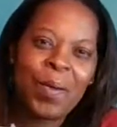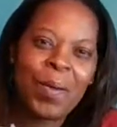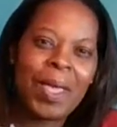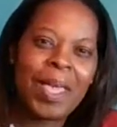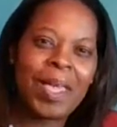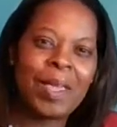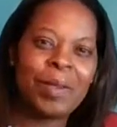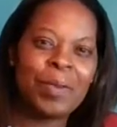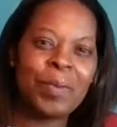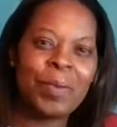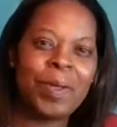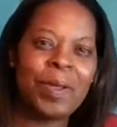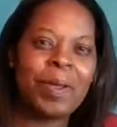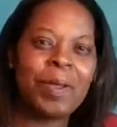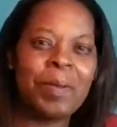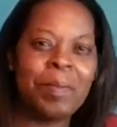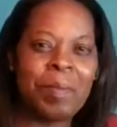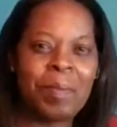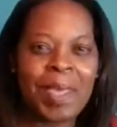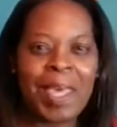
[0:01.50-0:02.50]
and
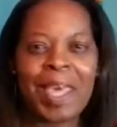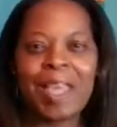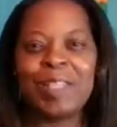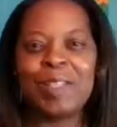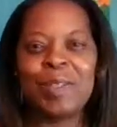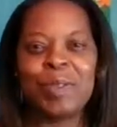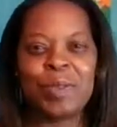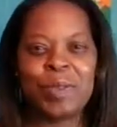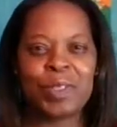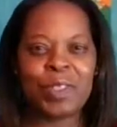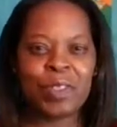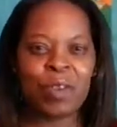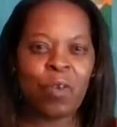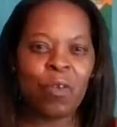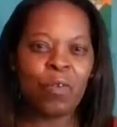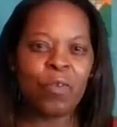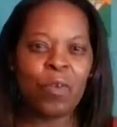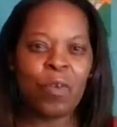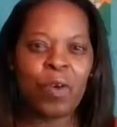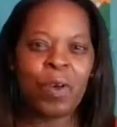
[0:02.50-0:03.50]
welcome back to So
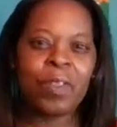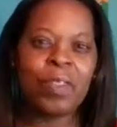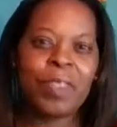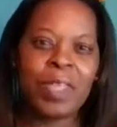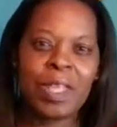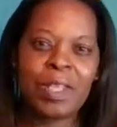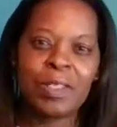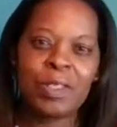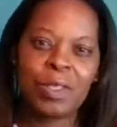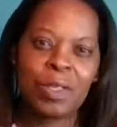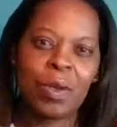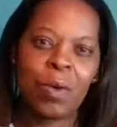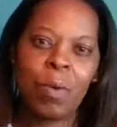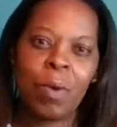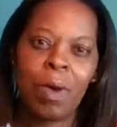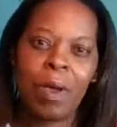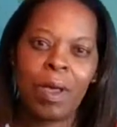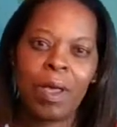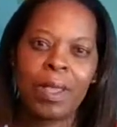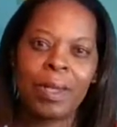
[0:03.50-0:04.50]
Forth and So
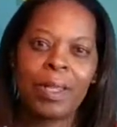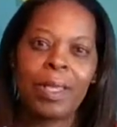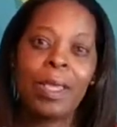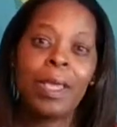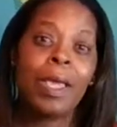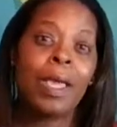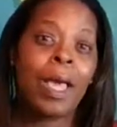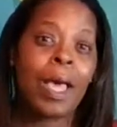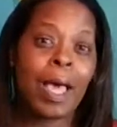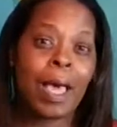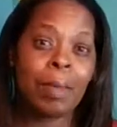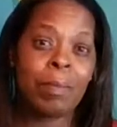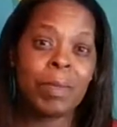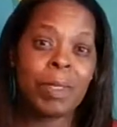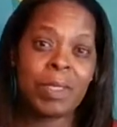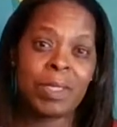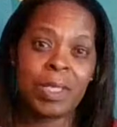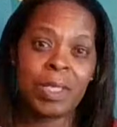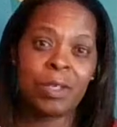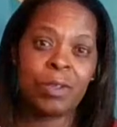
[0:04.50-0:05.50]
On. I'm
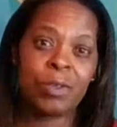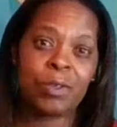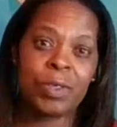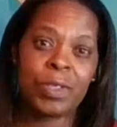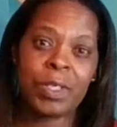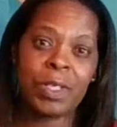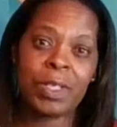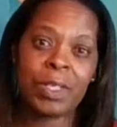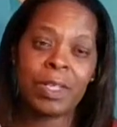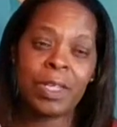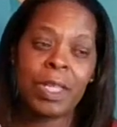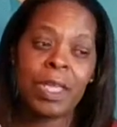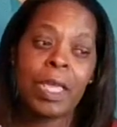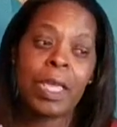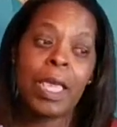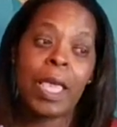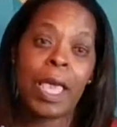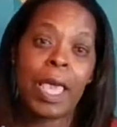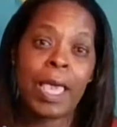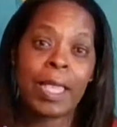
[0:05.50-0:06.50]
Miss Henderson,
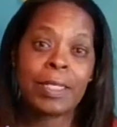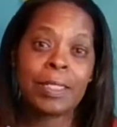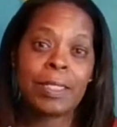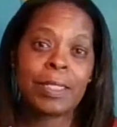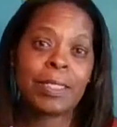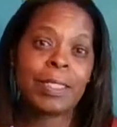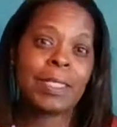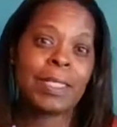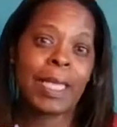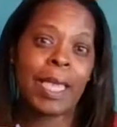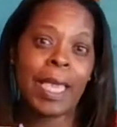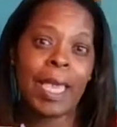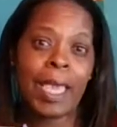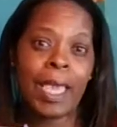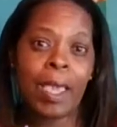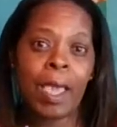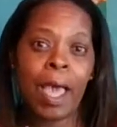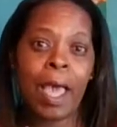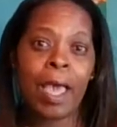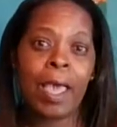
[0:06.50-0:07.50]
and
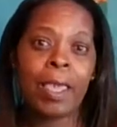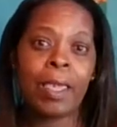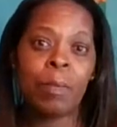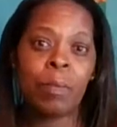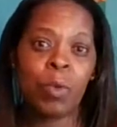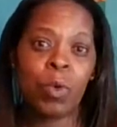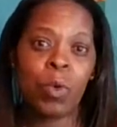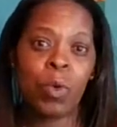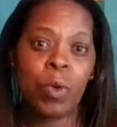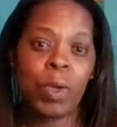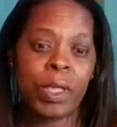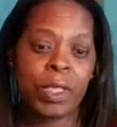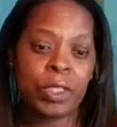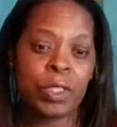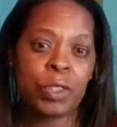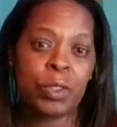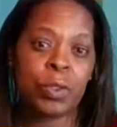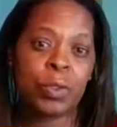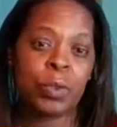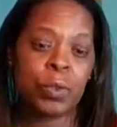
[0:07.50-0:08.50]
today I am going
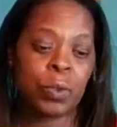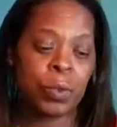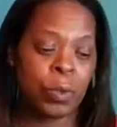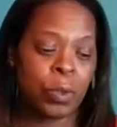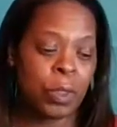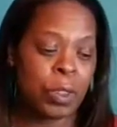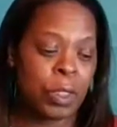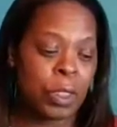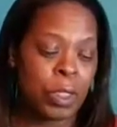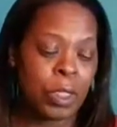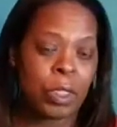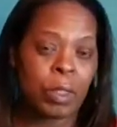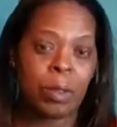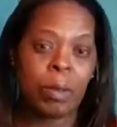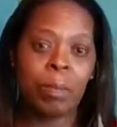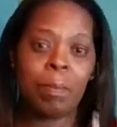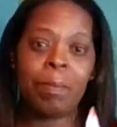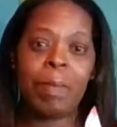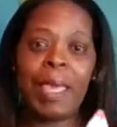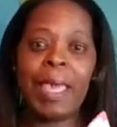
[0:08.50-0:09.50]
to
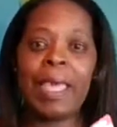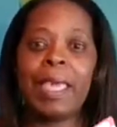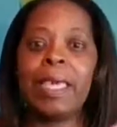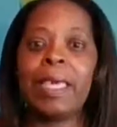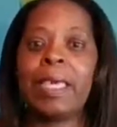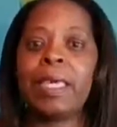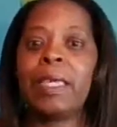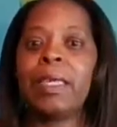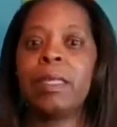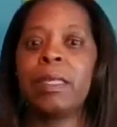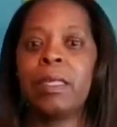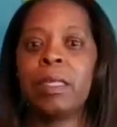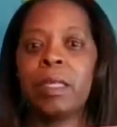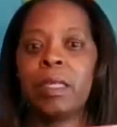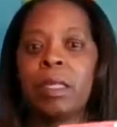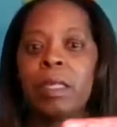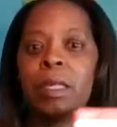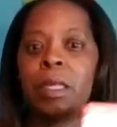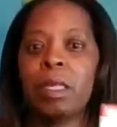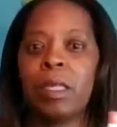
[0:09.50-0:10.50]
make
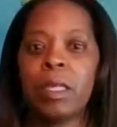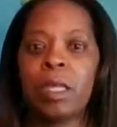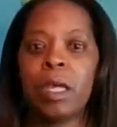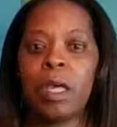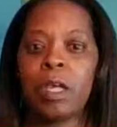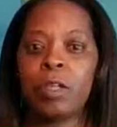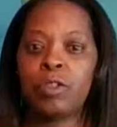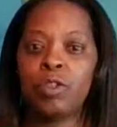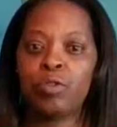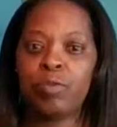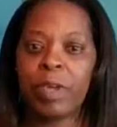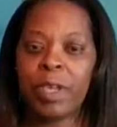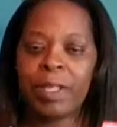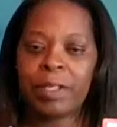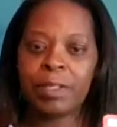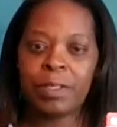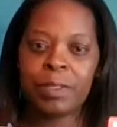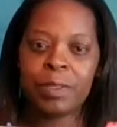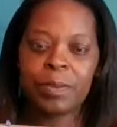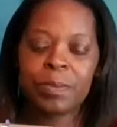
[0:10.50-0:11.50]
a
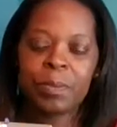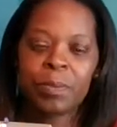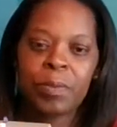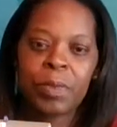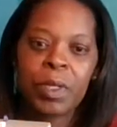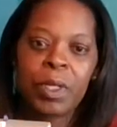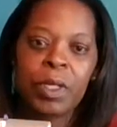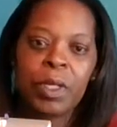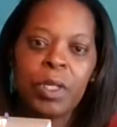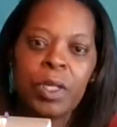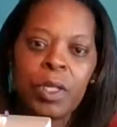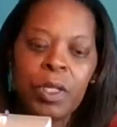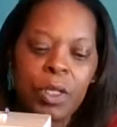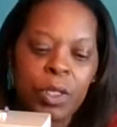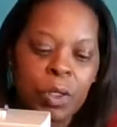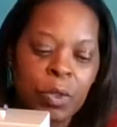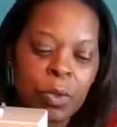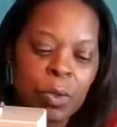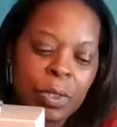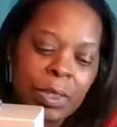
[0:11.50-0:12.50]
dress
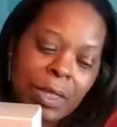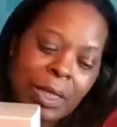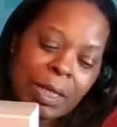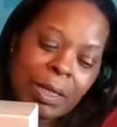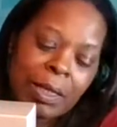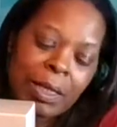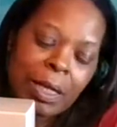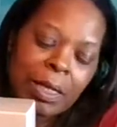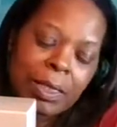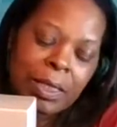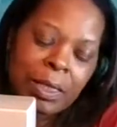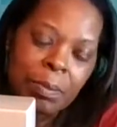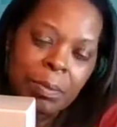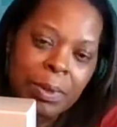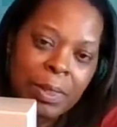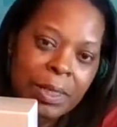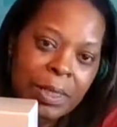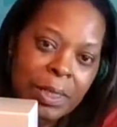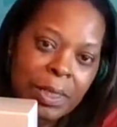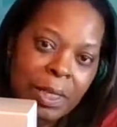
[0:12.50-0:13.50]
using
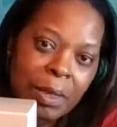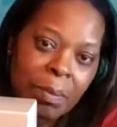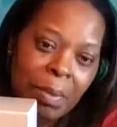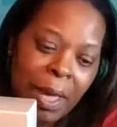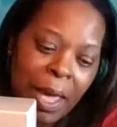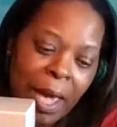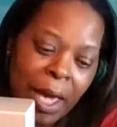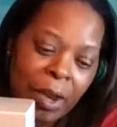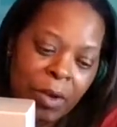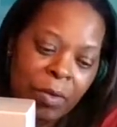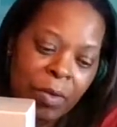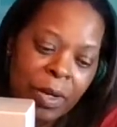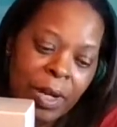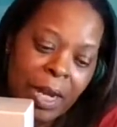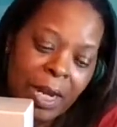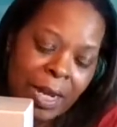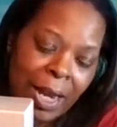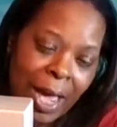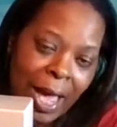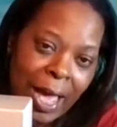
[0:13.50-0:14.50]
Simplicity Pattern
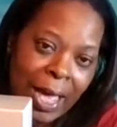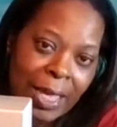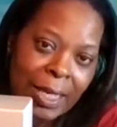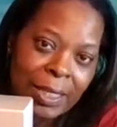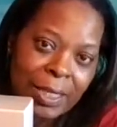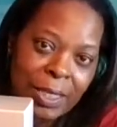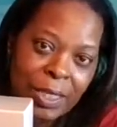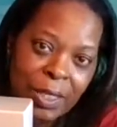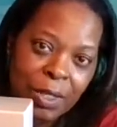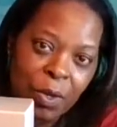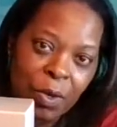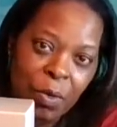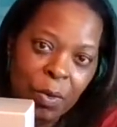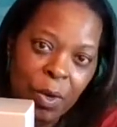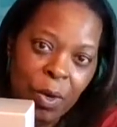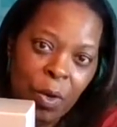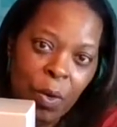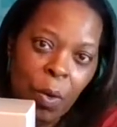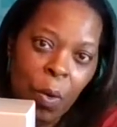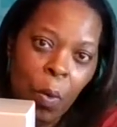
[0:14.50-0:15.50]

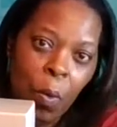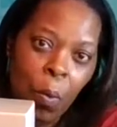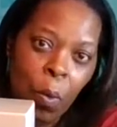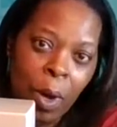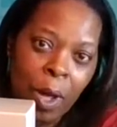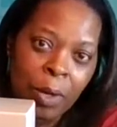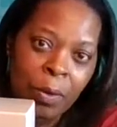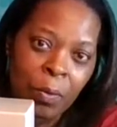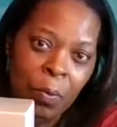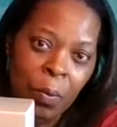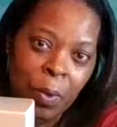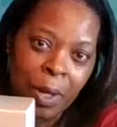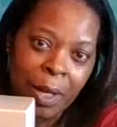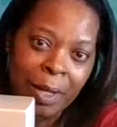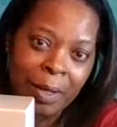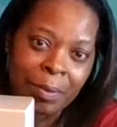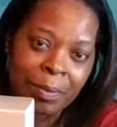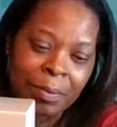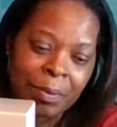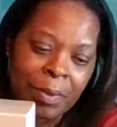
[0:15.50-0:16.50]
9011.